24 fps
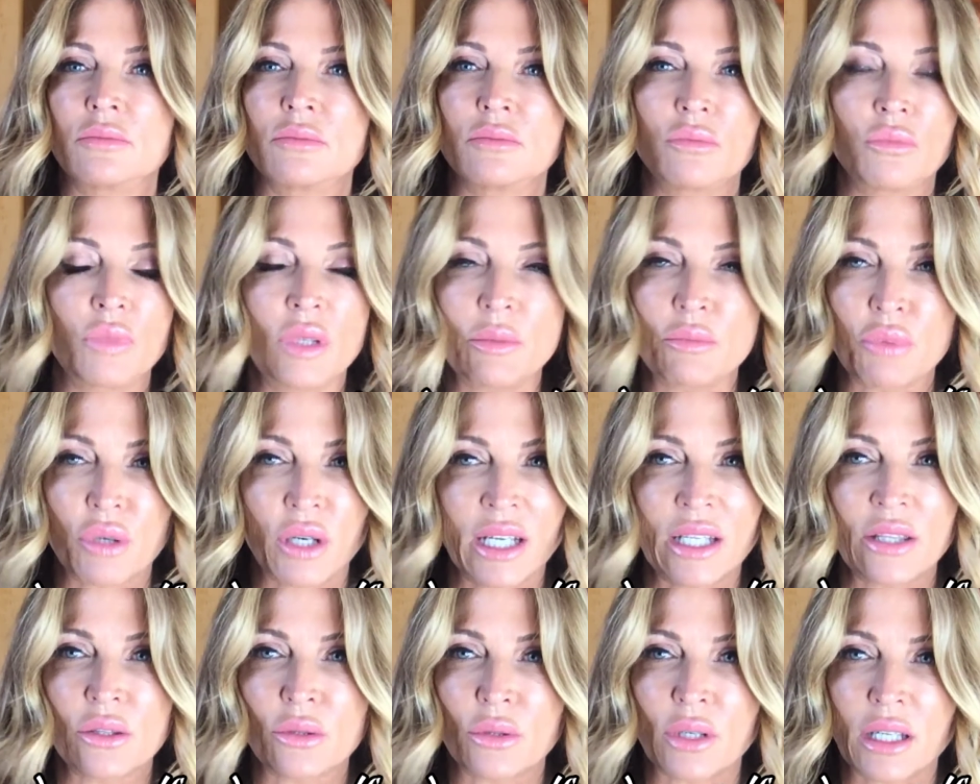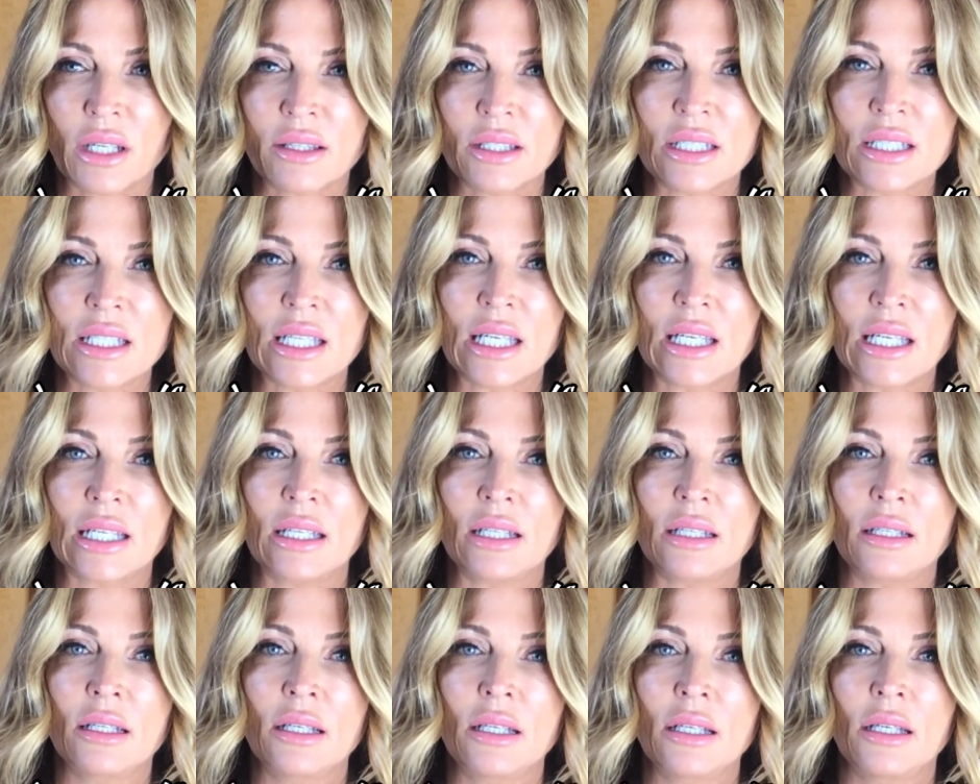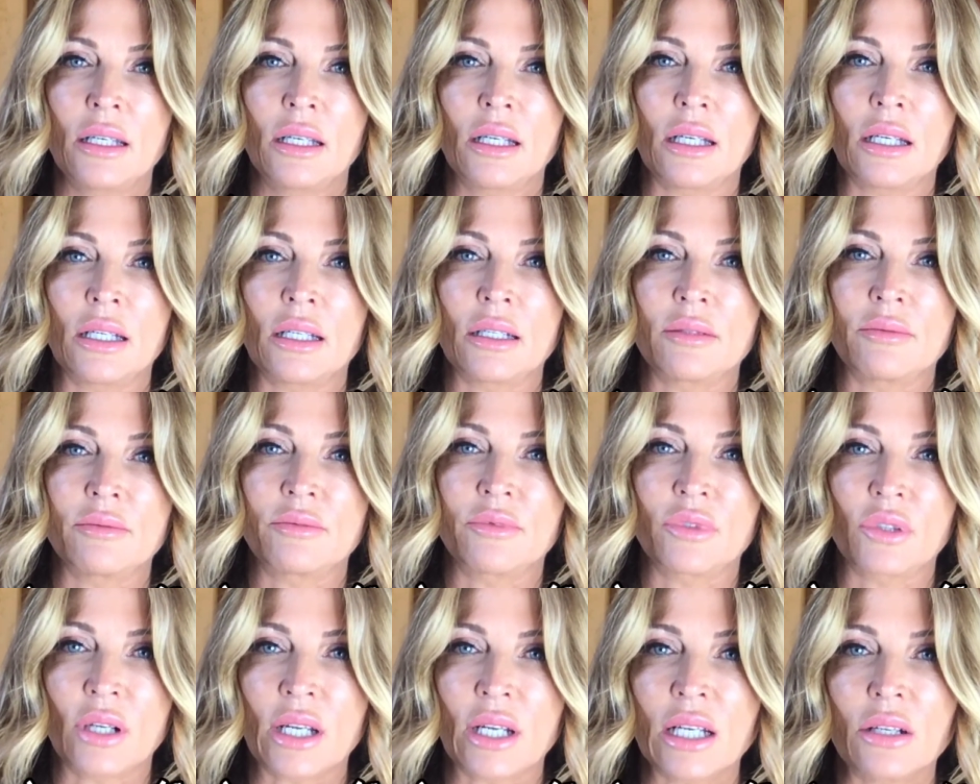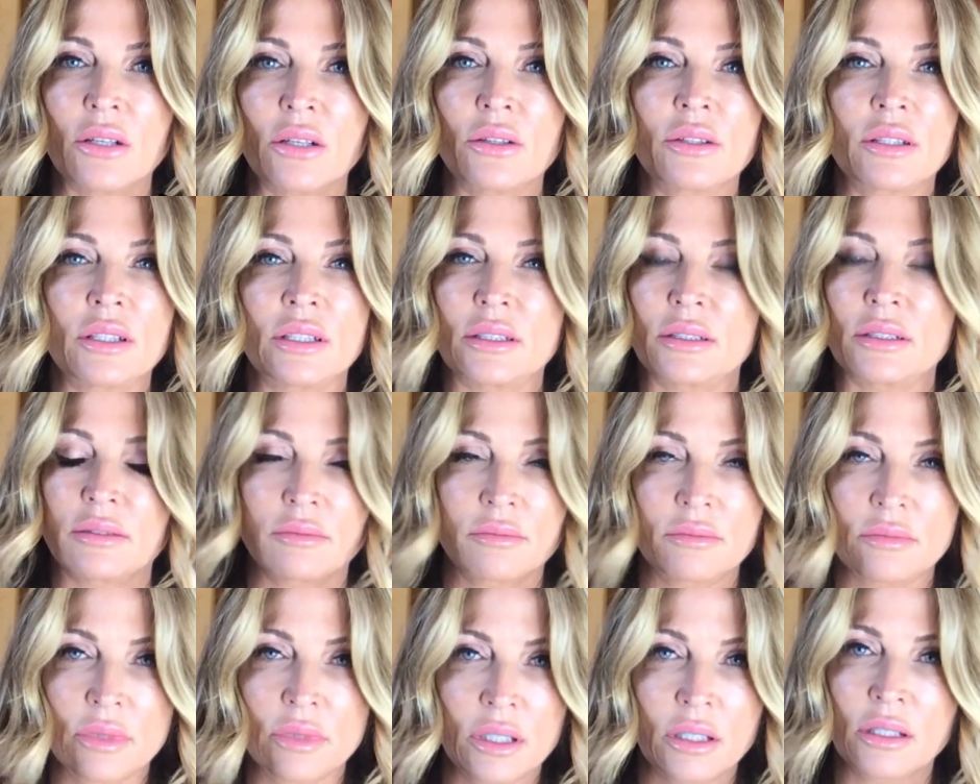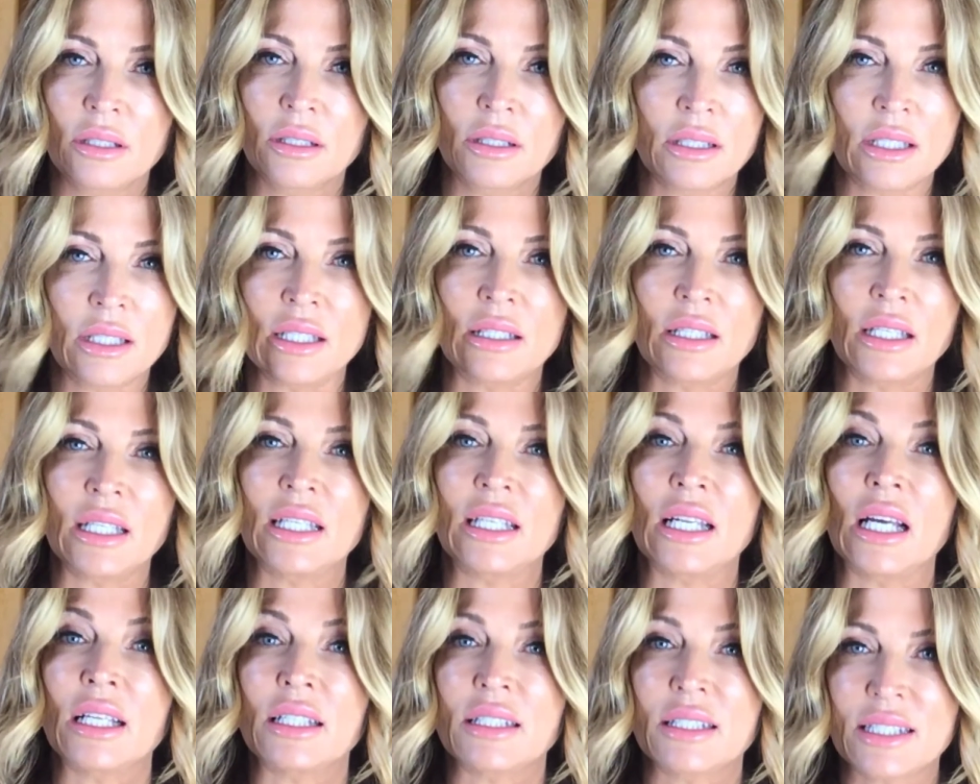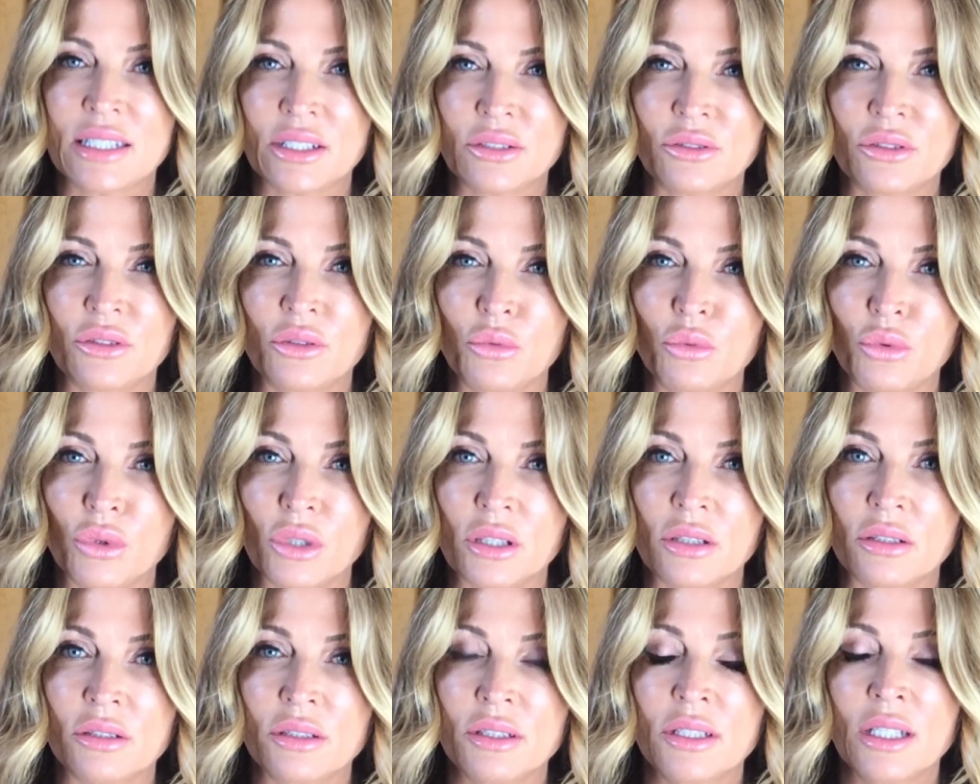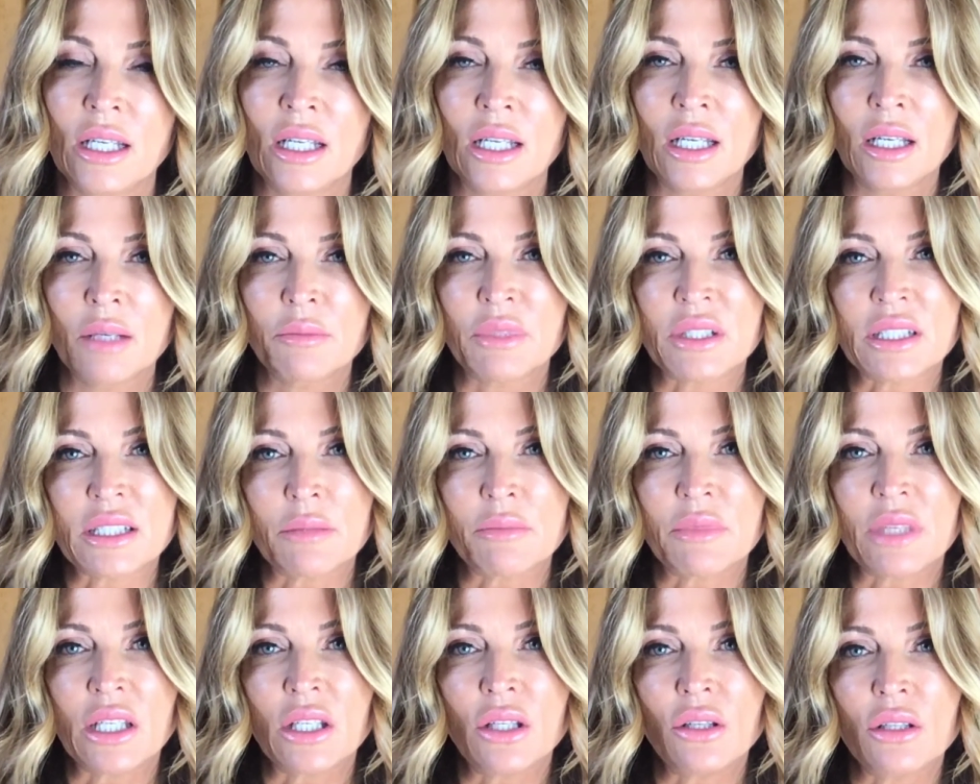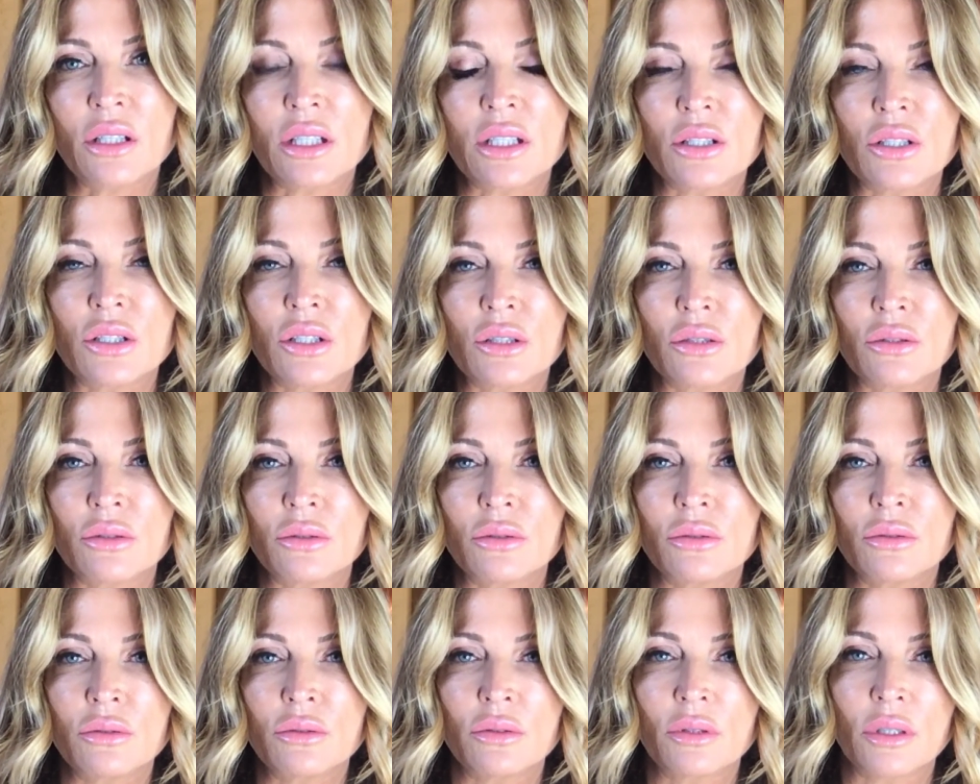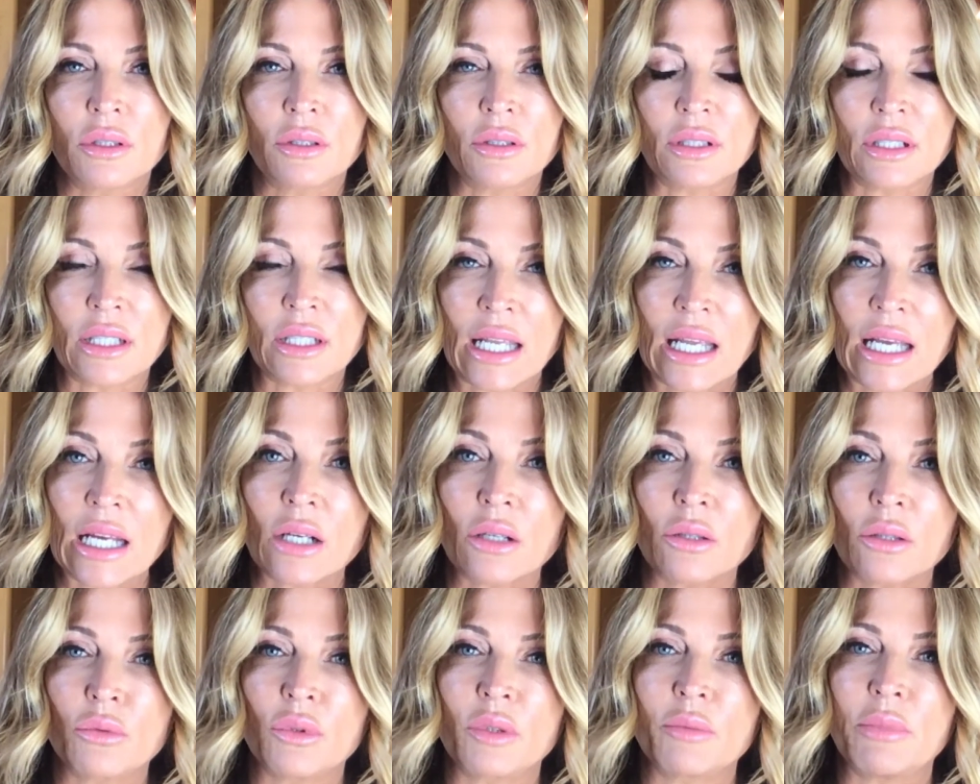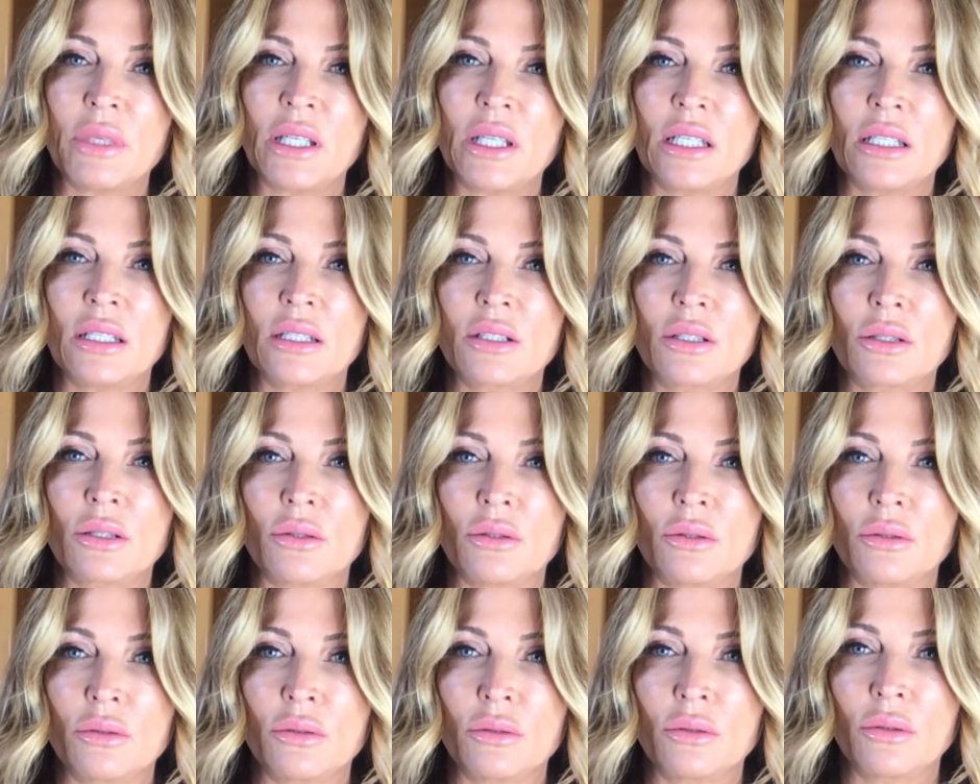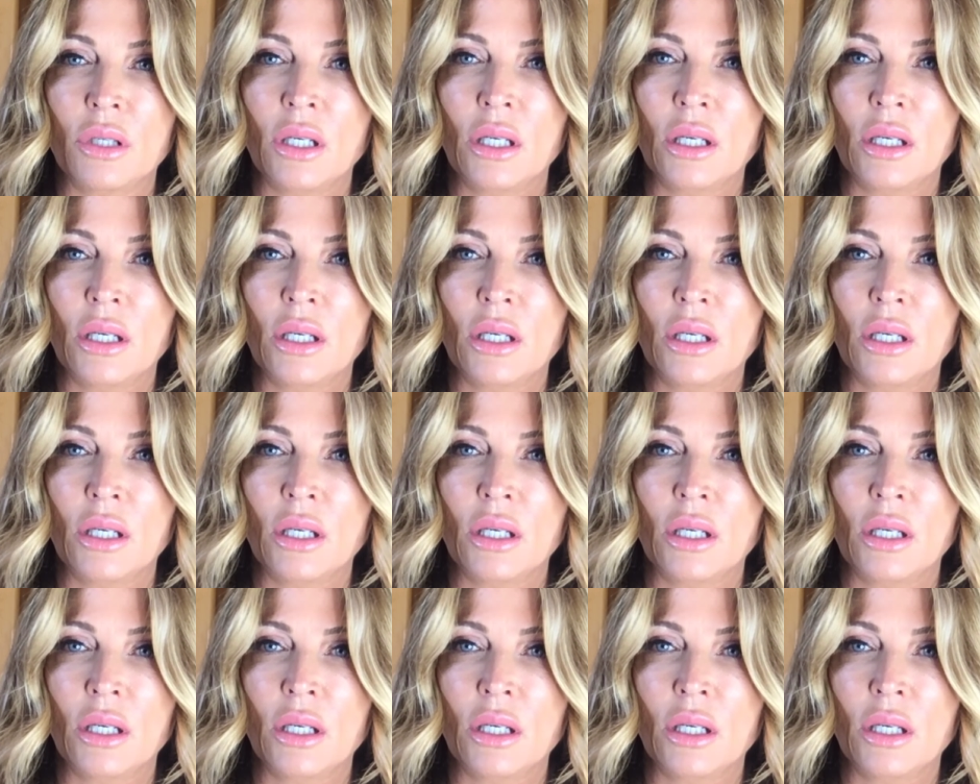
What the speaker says: We prayed throughout the day for health and an uncertain world. But something you can do now would be to